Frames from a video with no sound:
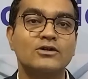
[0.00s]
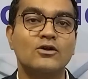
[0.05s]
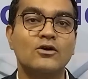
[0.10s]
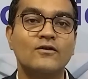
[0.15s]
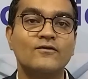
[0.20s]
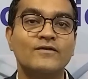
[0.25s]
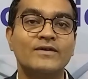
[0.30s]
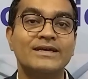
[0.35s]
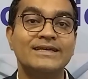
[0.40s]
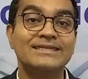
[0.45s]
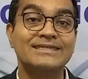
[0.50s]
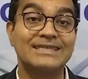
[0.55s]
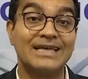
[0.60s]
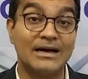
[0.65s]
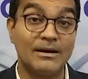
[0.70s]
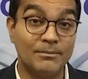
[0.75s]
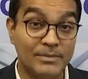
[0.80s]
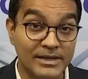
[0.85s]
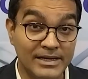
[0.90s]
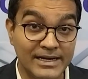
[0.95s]
of his
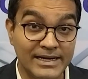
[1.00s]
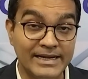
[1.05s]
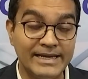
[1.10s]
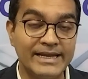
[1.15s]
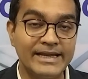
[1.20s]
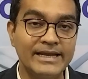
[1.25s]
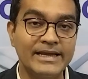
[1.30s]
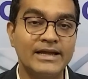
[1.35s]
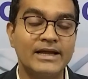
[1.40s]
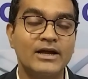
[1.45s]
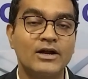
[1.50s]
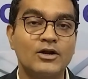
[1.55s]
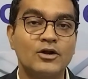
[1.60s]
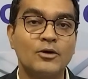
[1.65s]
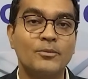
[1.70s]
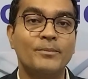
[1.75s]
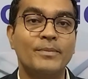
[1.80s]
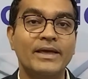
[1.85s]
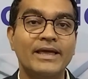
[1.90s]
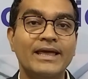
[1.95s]
ability to
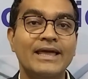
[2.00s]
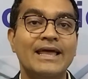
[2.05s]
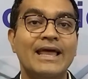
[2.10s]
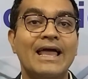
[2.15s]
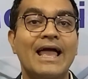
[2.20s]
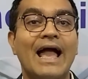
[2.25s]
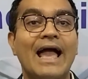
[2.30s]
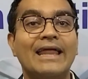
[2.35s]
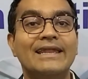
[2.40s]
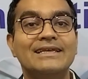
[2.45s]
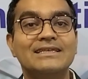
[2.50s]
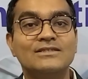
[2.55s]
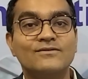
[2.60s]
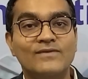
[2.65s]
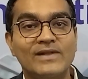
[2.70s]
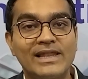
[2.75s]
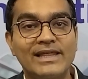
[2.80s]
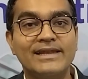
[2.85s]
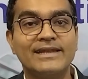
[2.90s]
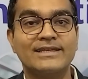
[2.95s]
pay and his
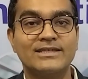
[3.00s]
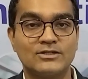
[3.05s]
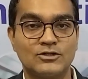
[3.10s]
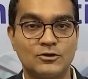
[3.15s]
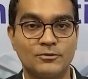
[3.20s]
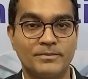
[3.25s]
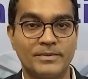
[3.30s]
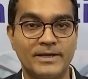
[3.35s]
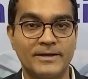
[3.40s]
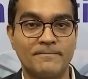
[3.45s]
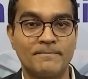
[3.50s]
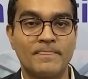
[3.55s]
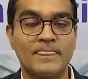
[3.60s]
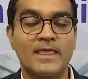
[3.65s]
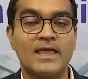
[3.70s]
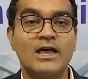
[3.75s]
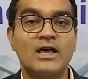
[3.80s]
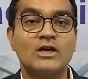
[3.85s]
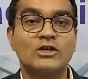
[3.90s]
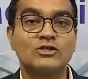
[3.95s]
willingness to pay.
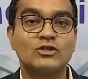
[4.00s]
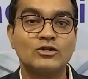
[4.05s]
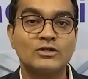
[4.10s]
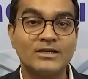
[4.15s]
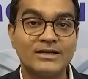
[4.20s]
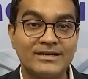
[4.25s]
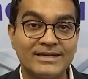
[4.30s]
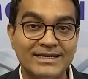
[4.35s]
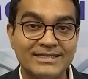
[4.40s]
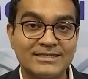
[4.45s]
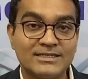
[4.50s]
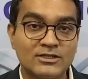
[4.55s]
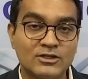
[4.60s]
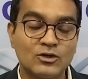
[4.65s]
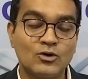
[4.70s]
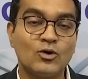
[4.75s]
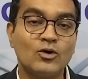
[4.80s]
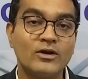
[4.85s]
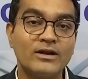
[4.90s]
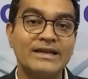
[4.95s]
So the risk
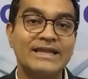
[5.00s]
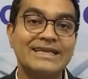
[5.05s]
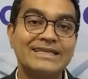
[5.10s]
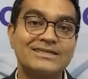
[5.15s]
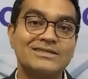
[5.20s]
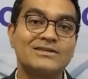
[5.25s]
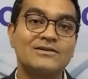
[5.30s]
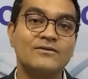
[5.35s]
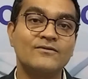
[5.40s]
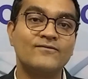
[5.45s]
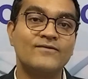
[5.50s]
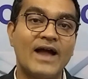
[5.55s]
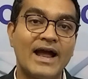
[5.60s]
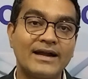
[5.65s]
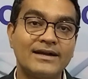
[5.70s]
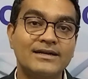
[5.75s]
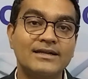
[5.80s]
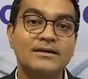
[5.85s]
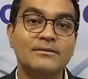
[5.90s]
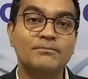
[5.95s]
score needs to
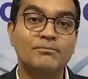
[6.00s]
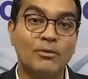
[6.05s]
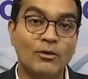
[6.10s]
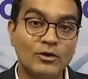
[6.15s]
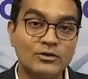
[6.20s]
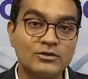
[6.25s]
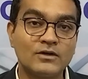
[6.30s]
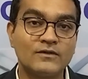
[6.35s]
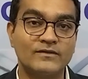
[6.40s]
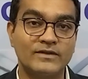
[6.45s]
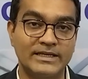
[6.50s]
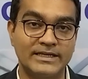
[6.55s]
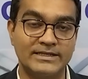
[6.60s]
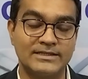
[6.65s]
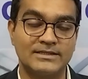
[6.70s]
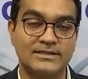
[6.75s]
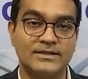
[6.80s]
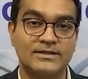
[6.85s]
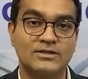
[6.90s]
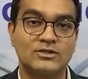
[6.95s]
factor both of
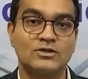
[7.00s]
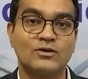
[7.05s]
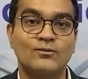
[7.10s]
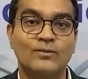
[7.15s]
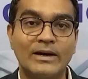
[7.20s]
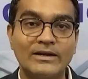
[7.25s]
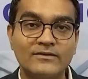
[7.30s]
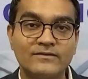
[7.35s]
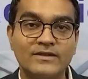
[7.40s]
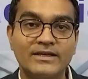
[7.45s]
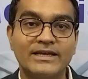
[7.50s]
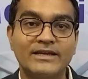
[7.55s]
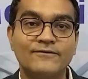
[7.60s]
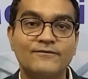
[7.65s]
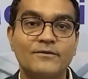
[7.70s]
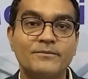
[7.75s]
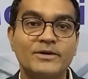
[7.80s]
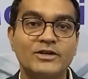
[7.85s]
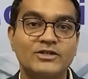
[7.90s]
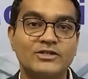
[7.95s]
these. So one of the
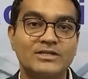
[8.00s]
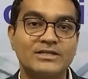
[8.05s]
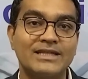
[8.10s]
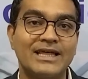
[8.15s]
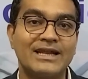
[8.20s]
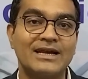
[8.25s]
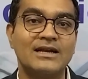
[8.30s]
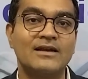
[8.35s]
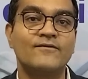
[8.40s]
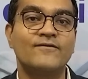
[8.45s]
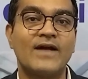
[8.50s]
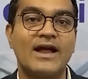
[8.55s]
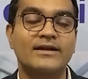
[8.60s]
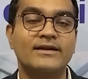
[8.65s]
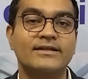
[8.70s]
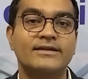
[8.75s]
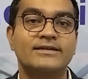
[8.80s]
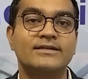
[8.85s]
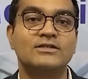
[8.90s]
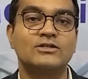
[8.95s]
information that will
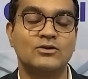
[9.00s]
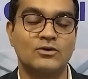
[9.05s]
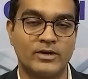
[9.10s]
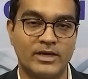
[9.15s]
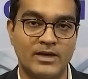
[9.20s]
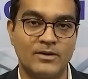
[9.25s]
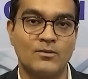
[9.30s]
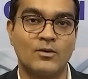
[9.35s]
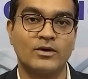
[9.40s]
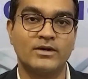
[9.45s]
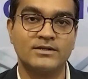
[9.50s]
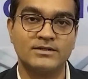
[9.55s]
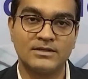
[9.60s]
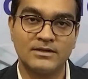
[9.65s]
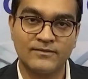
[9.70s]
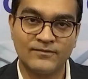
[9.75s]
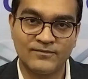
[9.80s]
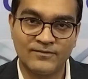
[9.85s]
factor is, okay, what is the